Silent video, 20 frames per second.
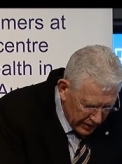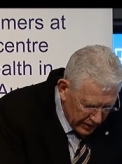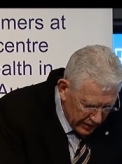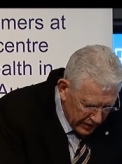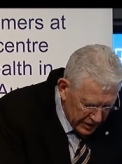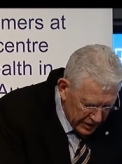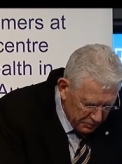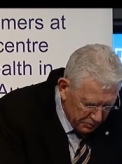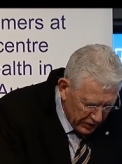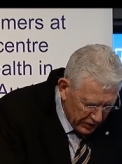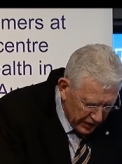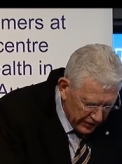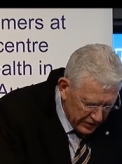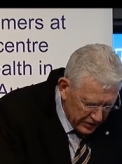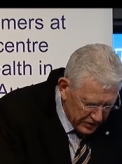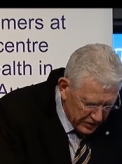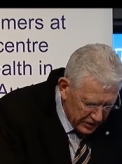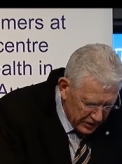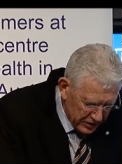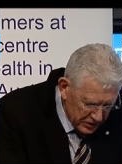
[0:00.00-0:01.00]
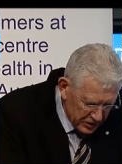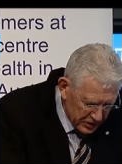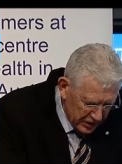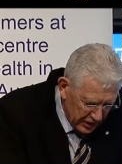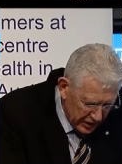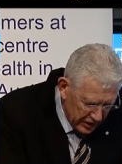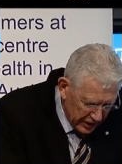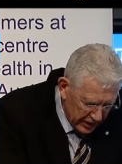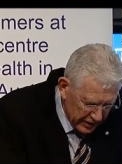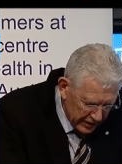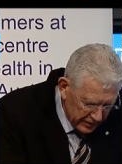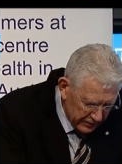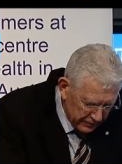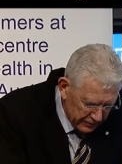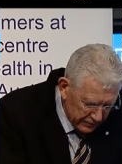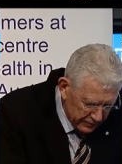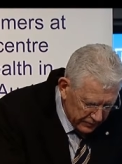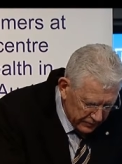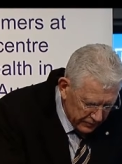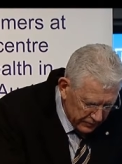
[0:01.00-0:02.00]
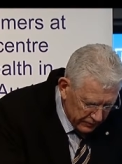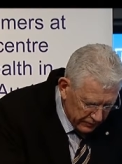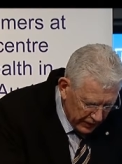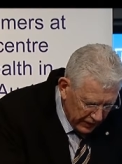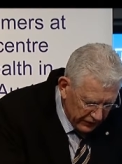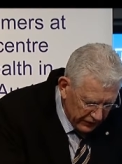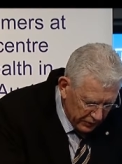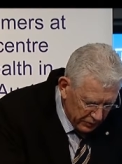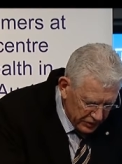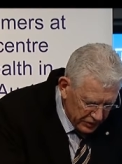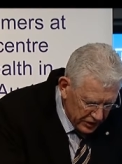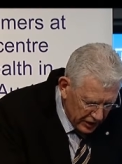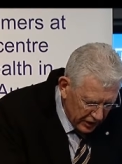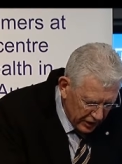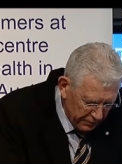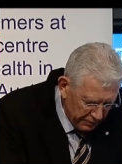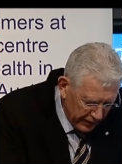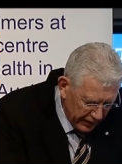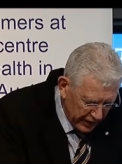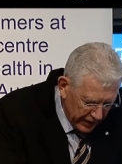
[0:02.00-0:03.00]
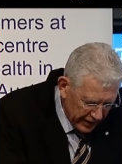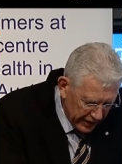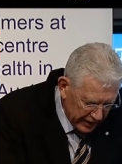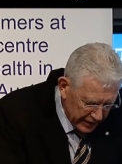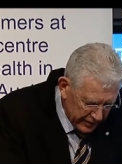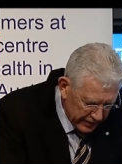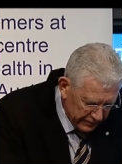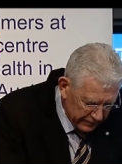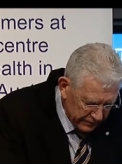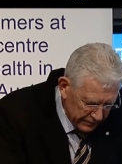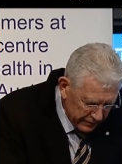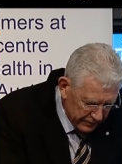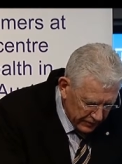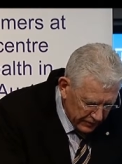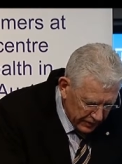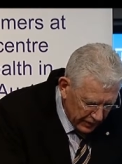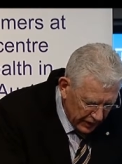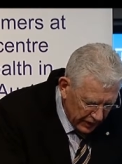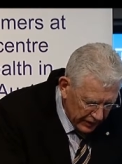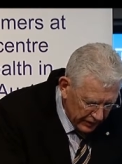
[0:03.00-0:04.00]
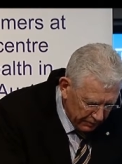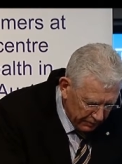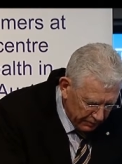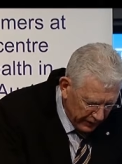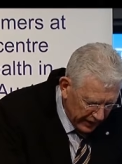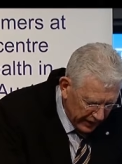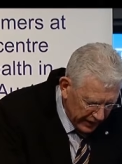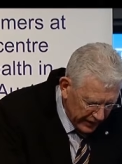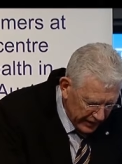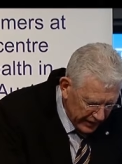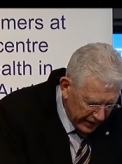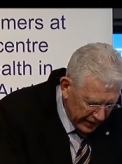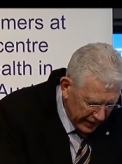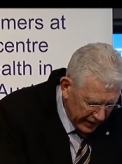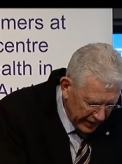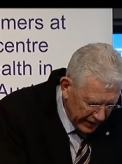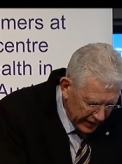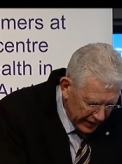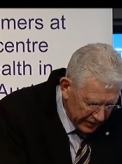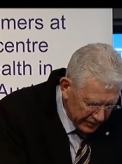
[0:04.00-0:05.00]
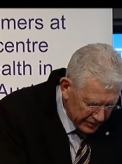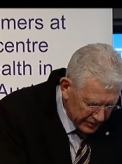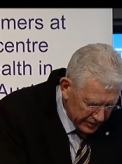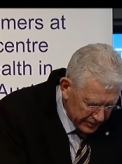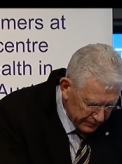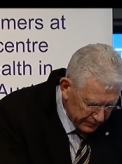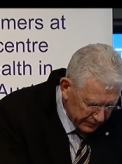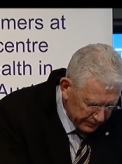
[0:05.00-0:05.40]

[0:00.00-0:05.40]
his brothers at his side, and there was no pain, only the pain in our hearts.